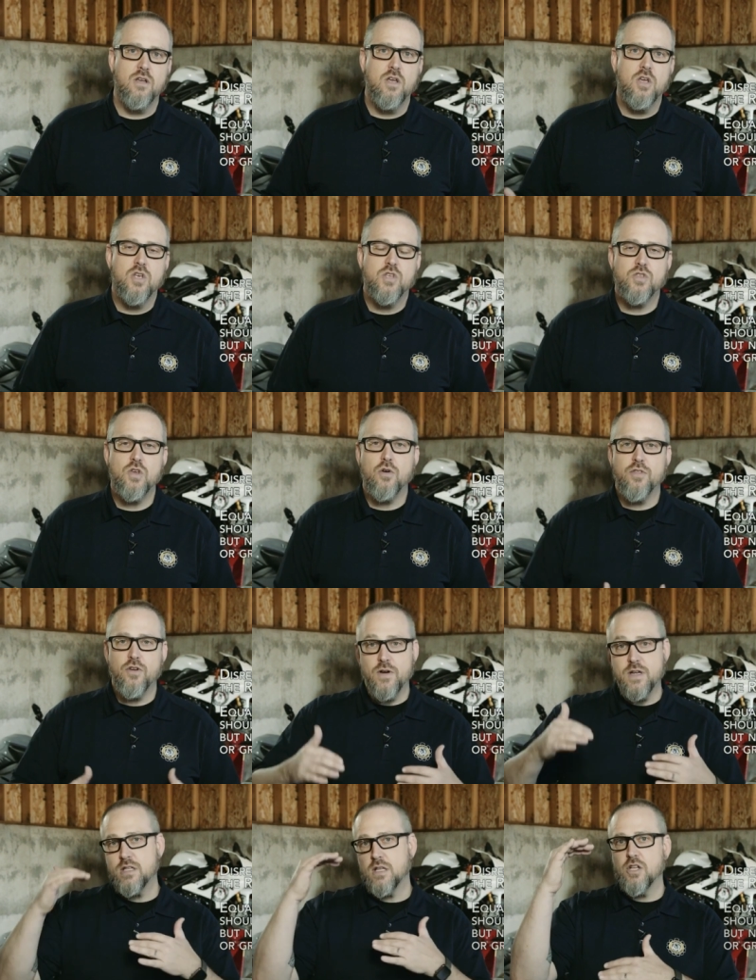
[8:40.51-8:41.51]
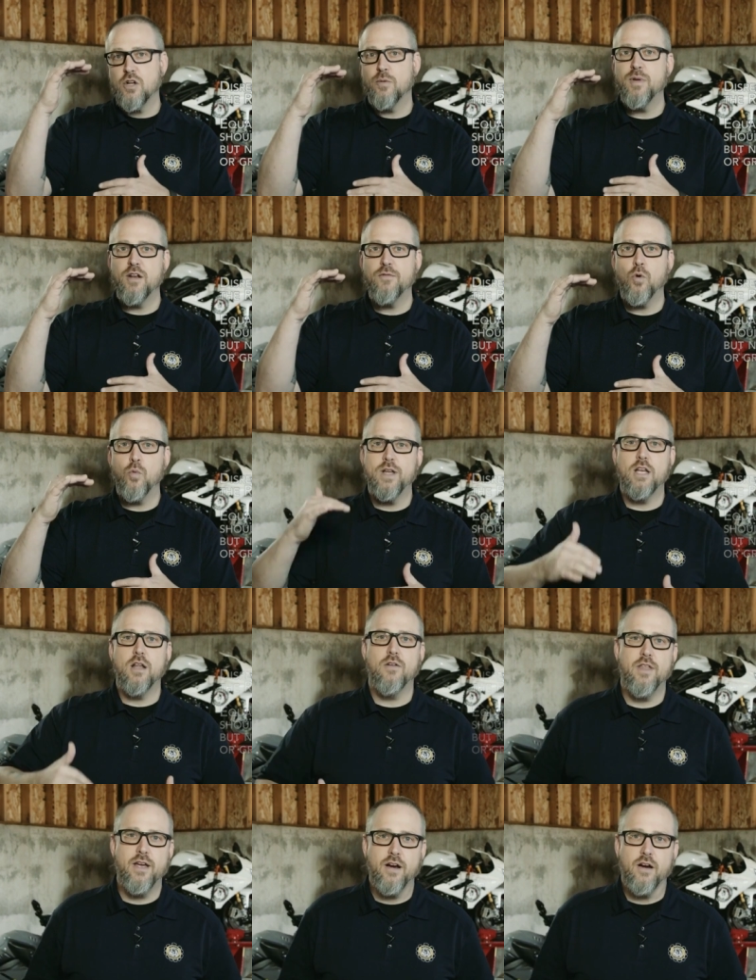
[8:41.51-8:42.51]
So there is a little bit of a window
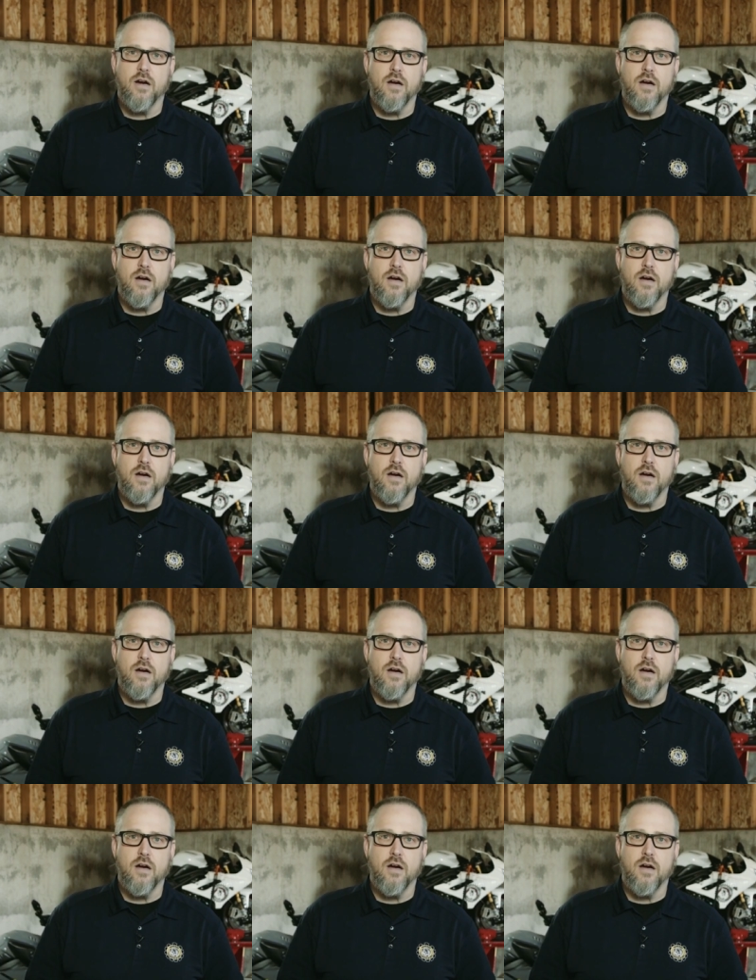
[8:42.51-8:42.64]
there